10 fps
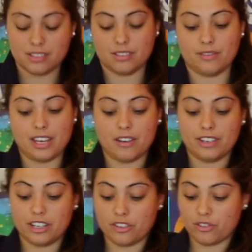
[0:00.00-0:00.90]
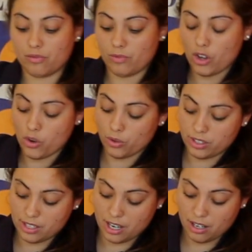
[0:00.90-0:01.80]
So now it
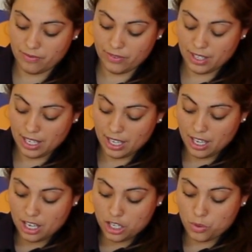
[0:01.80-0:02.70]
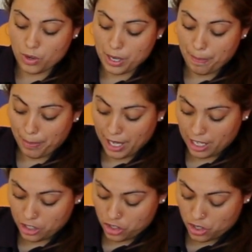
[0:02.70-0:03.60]
holds there. You want to
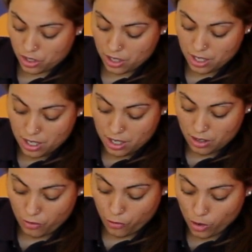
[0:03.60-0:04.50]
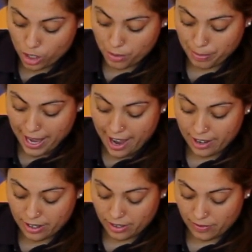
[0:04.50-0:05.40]
pinch the foil
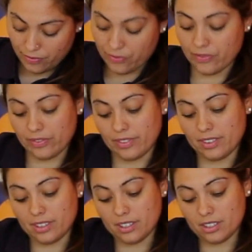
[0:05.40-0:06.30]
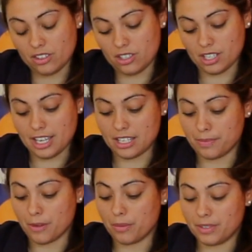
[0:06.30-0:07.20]
back, just in case
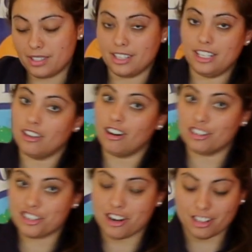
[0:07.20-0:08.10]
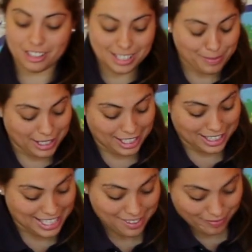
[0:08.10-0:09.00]
mom doesn't eat all her chocolates immediately.